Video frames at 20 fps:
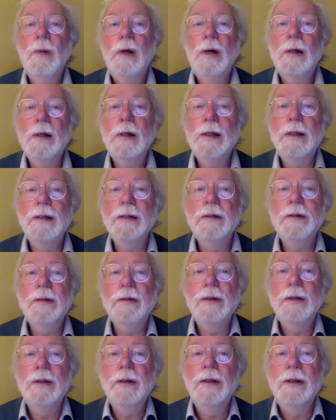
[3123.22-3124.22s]
market
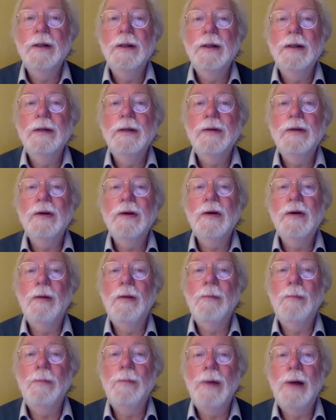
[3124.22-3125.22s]
to
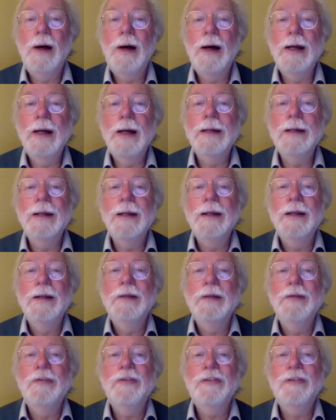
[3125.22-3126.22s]
combine
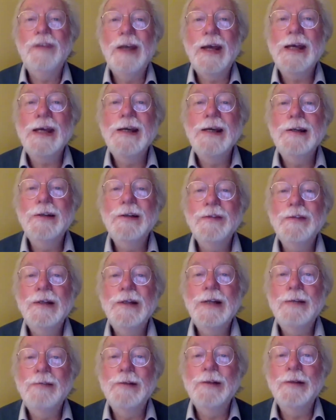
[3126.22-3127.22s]
scale at the
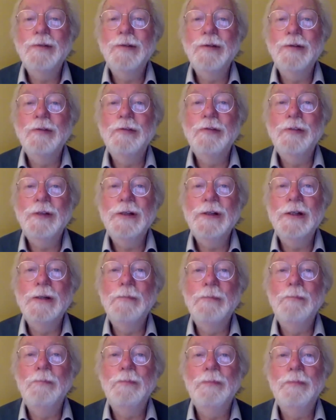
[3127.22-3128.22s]
level of the
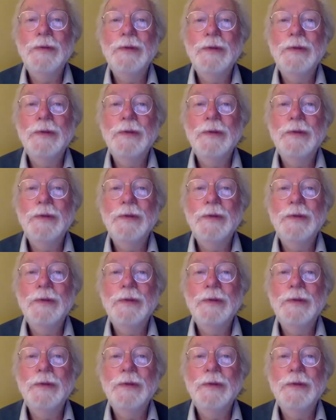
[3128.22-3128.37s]
firm